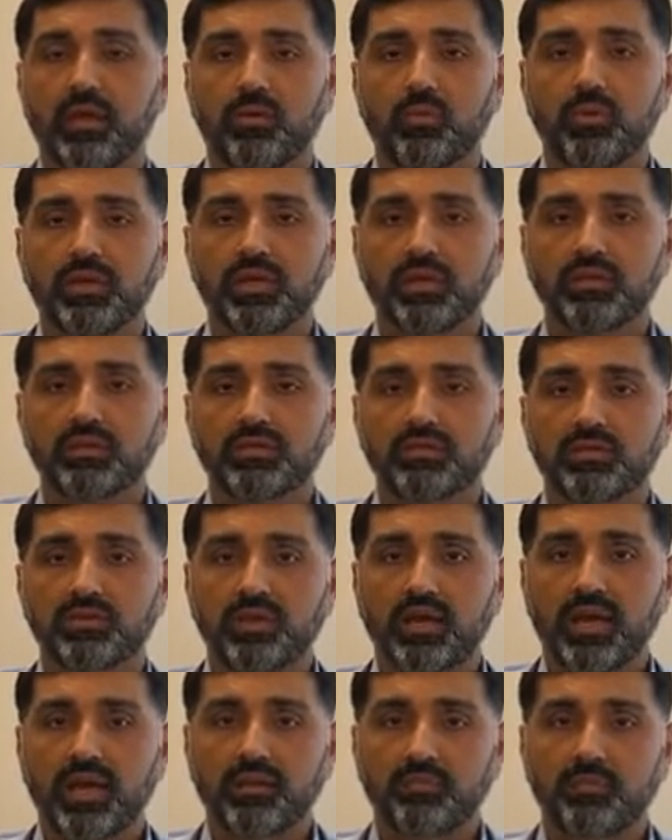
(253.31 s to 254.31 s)
We can do
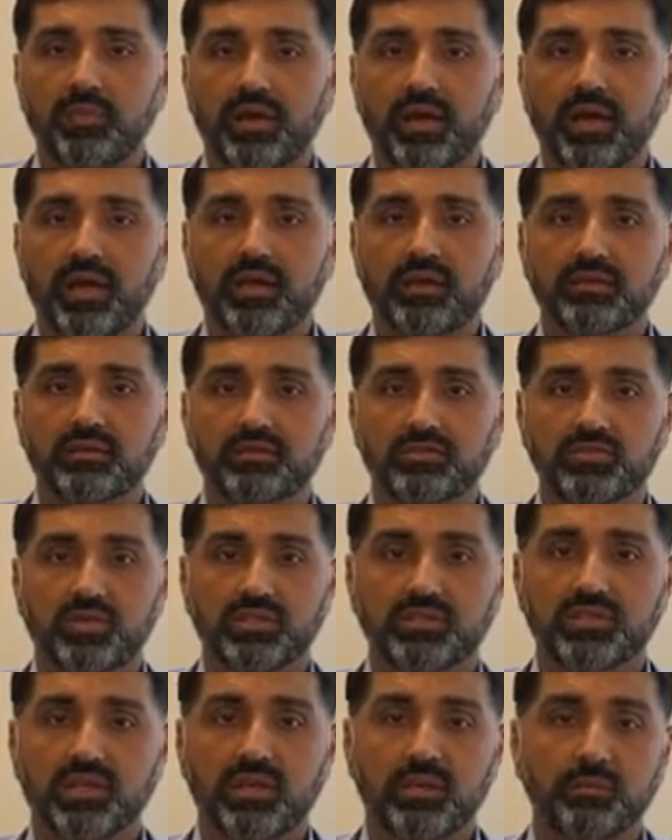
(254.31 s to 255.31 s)
that by
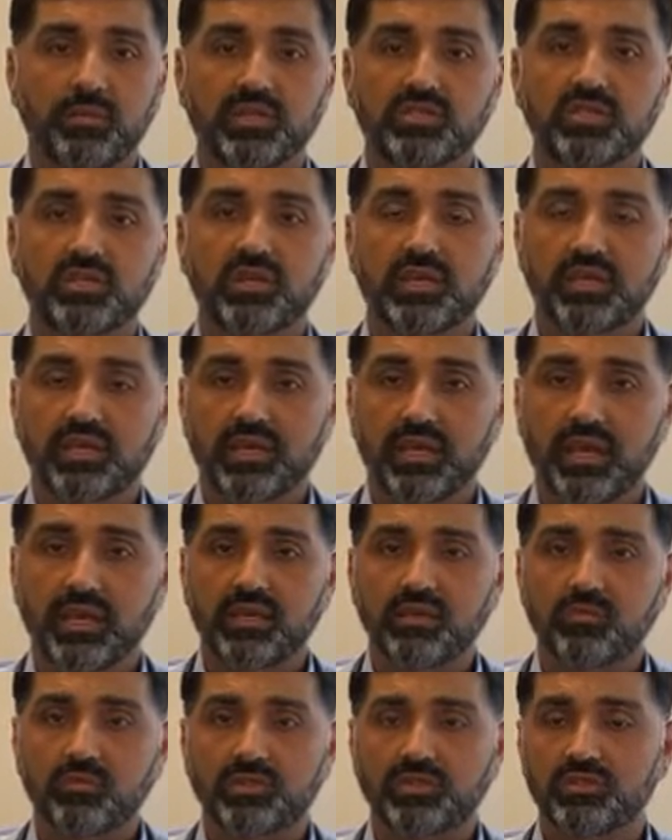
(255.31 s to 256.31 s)
just imaging
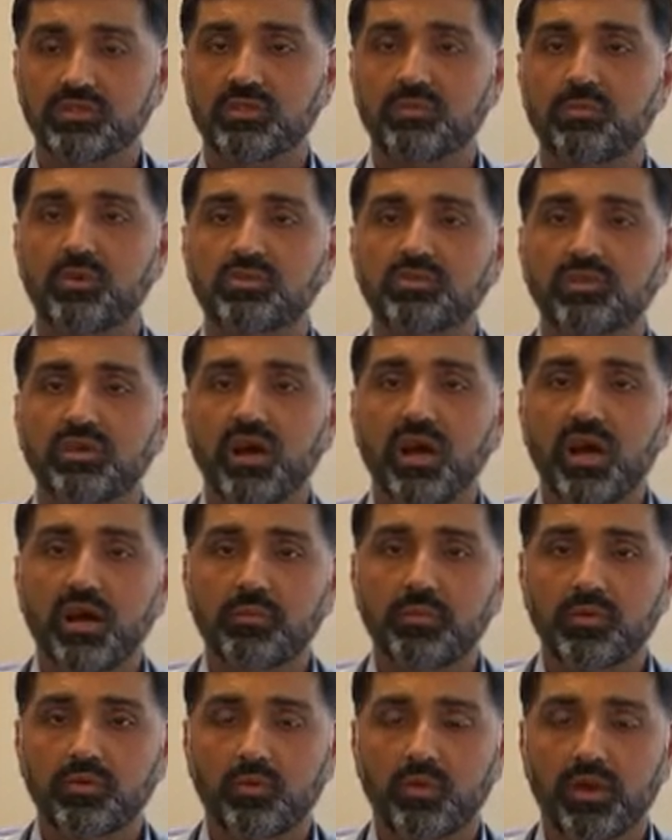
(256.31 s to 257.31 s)
again, which is the most
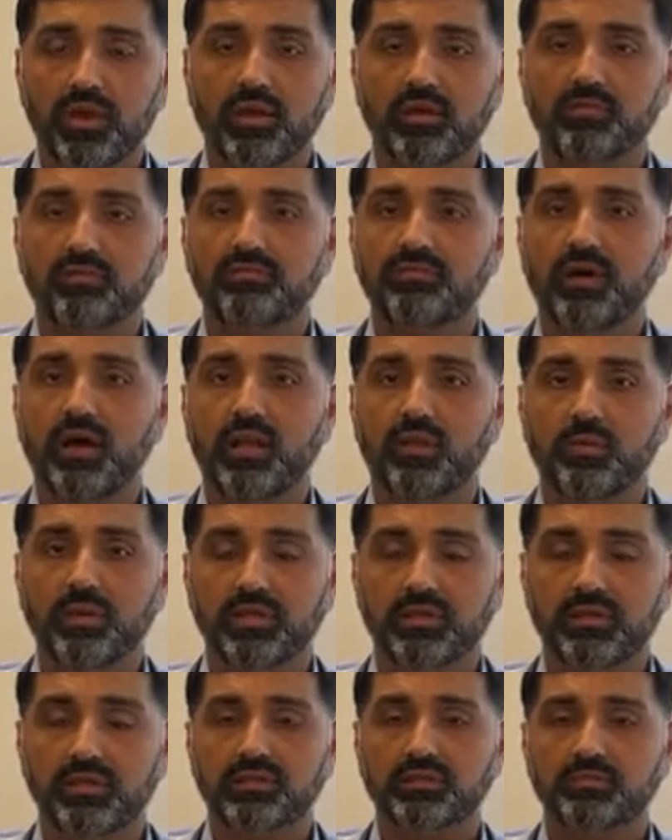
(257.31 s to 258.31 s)
common way of
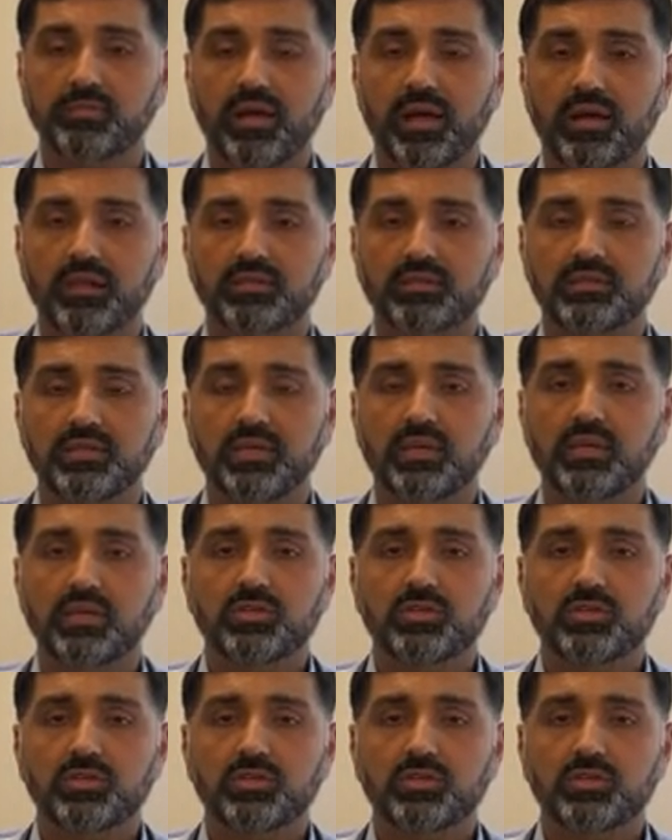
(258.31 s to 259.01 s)
following these spots.